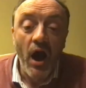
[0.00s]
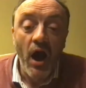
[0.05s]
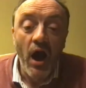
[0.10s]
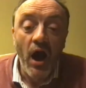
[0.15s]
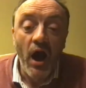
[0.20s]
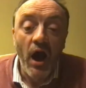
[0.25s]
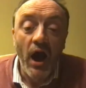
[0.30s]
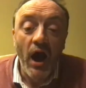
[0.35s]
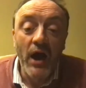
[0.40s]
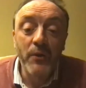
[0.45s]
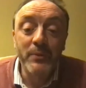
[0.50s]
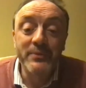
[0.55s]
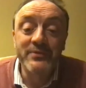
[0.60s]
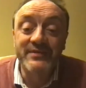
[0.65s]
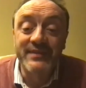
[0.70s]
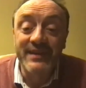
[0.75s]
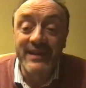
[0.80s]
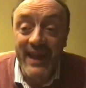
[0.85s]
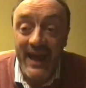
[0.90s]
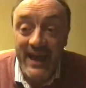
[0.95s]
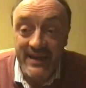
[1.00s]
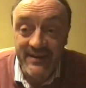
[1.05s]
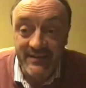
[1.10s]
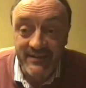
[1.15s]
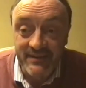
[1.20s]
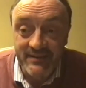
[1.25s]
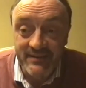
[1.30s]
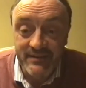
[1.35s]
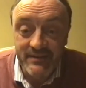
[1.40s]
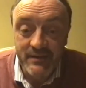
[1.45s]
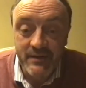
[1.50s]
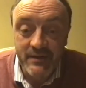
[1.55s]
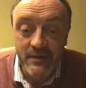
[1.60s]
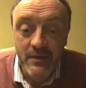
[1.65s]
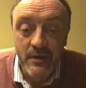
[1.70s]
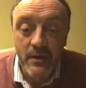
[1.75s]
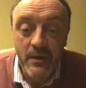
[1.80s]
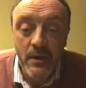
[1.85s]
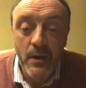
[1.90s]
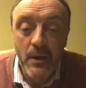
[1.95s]
I was delighted,
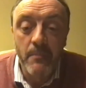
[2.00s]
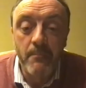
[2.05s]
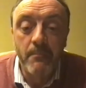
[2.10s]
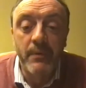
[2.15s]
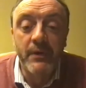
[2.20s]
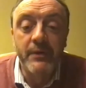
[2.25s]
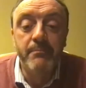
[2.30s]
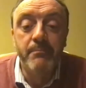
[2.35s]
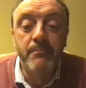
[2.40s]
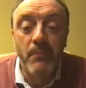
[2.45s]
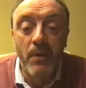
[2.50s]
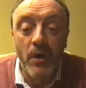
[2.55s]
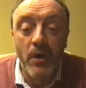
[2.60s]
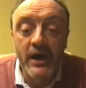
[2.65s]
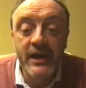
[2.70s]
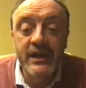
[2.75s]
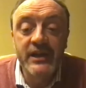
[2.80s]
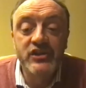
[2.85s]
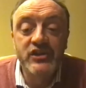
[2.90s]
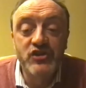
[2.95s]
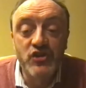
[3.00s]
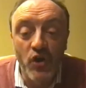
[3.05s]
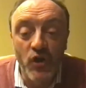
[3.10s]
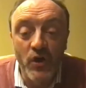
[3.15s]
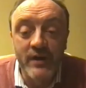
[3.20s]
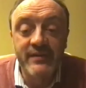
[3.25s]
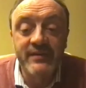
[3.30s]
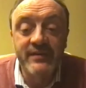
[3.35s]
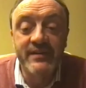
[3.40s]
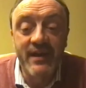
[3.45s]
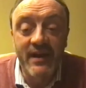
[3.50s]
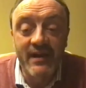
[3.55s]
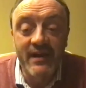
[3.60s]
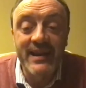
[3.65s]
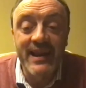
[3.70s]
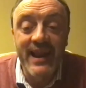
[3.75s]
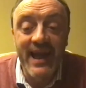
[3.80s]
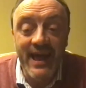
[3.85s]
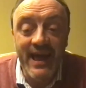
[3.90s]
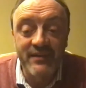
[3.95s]
but my joy did not
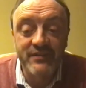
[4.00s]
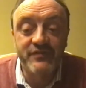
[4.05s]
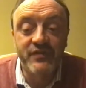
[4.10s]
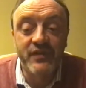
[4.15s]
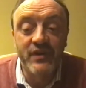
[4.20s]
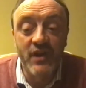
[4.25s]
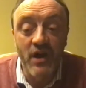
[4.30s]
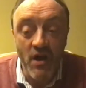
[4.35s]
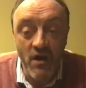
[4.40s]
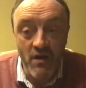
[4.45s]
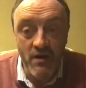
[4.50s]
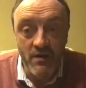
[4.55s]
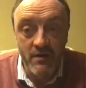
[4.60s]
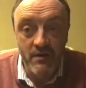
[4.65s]
last for long.